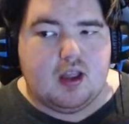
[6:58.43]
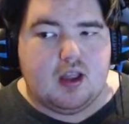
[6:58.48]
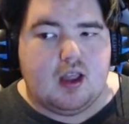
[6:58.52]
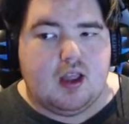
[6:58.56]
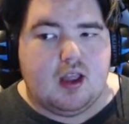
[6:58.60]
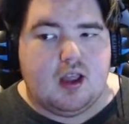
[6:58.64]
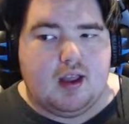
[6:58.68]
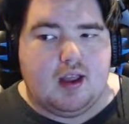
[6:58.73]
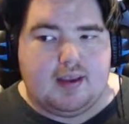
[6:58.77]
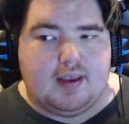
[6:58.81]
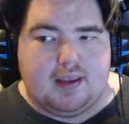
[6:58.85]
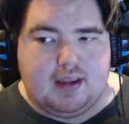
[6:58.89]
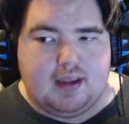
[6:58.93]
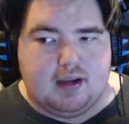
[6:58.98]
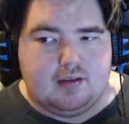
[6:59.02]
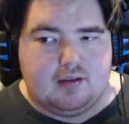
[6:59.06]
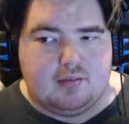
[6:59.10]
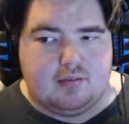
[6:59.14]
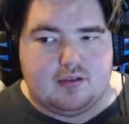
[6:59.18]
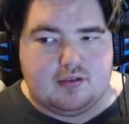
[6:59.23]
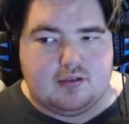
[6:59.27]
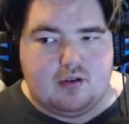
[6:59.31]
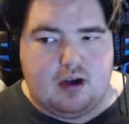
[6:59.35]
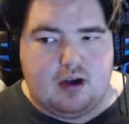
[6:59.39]
I can't even
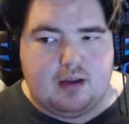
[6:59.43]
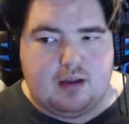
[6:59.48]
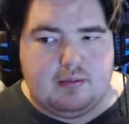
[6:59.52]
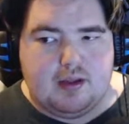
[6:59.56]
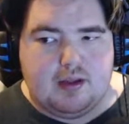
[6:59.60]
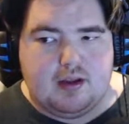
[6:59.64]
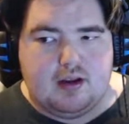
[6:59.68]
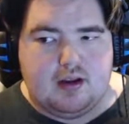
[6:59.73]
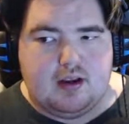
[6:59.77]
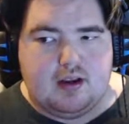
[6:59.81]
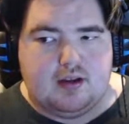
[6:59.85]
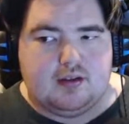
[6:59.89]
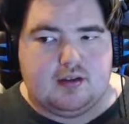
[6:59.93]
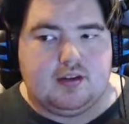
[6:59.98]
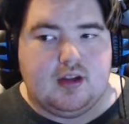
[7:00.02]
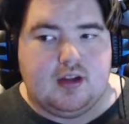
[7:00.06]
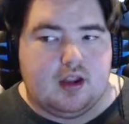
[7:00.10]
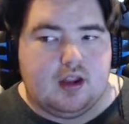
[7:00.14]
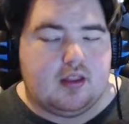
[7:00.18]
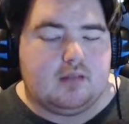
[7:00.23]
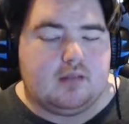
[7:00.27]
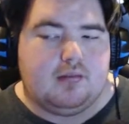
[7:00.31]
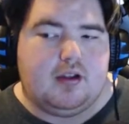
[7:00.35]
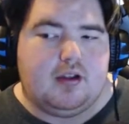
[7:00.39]
describe it. None of the
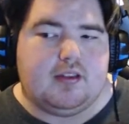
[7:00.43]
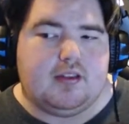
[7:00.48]
plants